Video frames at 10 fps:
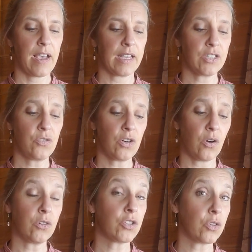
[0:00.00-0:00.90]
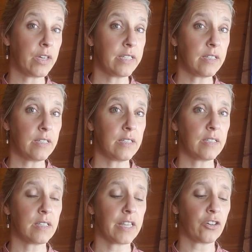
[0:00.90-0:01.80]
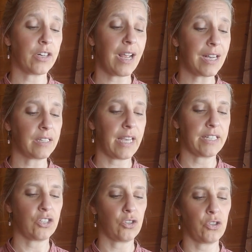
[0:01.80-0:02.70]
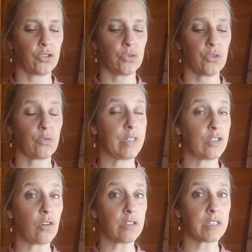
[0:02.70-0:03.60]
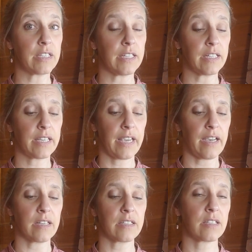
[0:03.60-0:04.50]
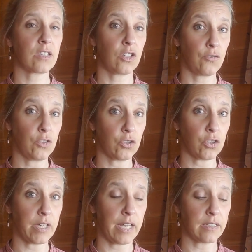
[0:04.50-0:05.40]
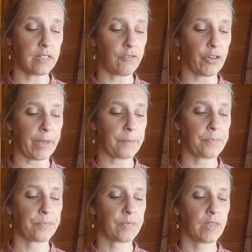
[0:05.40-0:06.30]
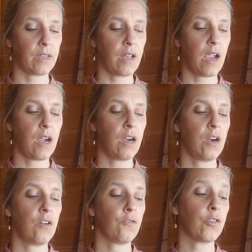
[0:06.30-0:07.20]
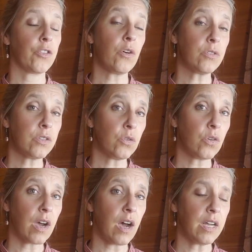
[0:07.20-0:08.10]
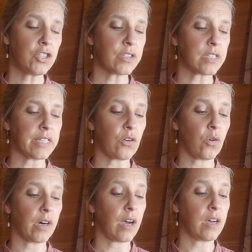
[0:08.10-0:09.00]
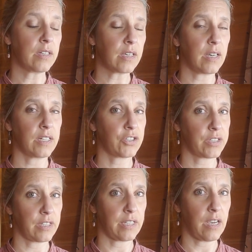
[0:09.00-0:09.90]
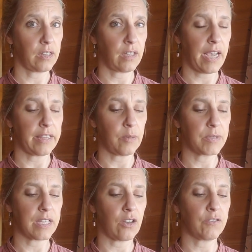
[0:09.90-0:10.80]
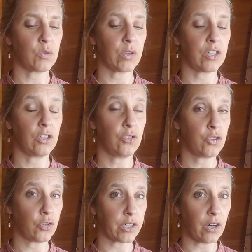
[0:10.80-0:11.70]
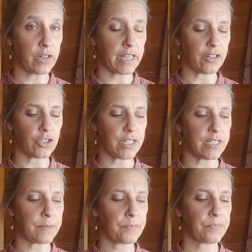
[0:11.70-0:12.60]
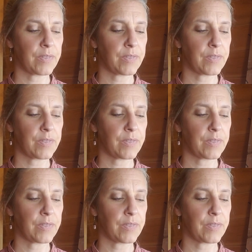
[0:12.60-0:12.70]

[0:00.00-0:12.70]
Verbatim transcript: As you know, choices that are not aligned to your truth result in chaos, confusion, and suffering. For those who consciously or unconsciously align themselves with illusion or dark energies,